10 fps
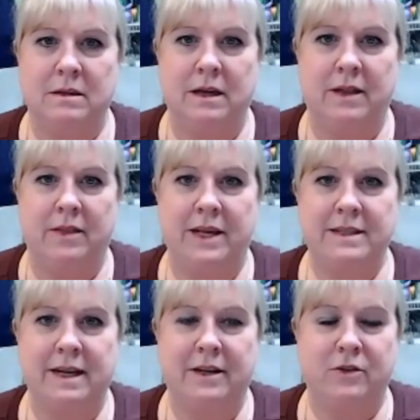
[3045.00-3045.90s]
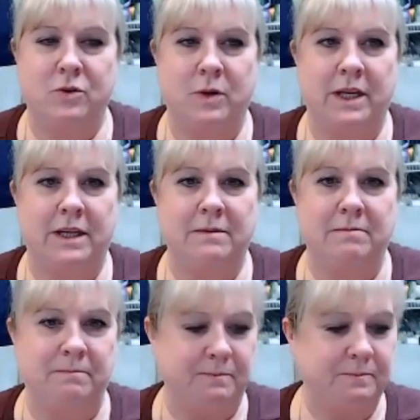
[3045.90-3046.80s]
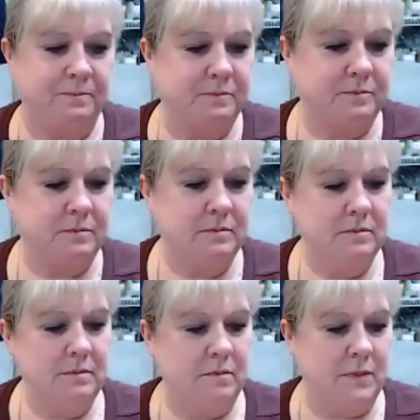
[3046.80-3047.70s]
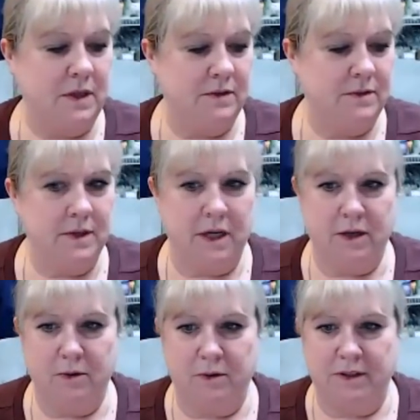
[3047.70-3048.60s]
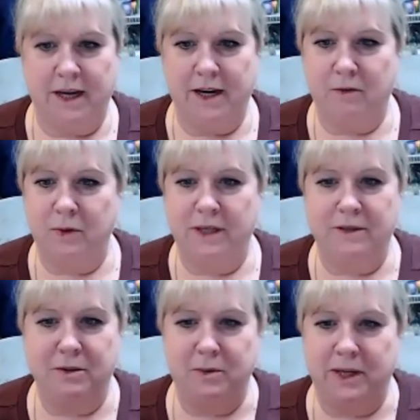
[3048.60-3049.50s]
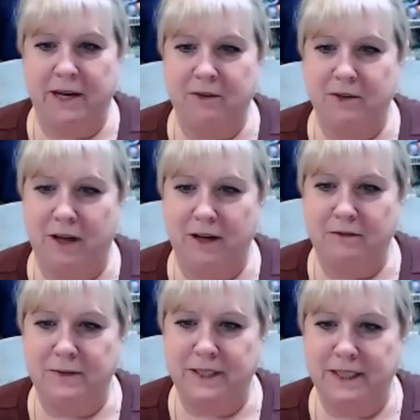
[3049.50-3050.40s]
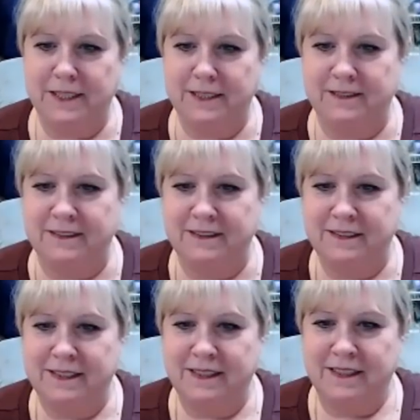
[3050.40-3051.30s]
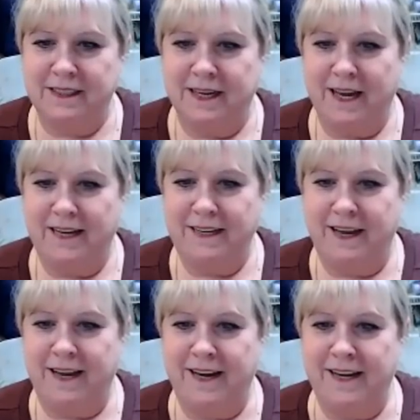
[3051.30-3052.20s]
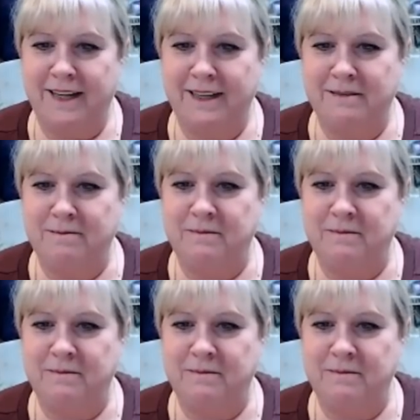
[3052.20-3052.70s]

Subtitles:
and that's how you join it. So yeah, we do. We have a lot of fun. Hey, Diane.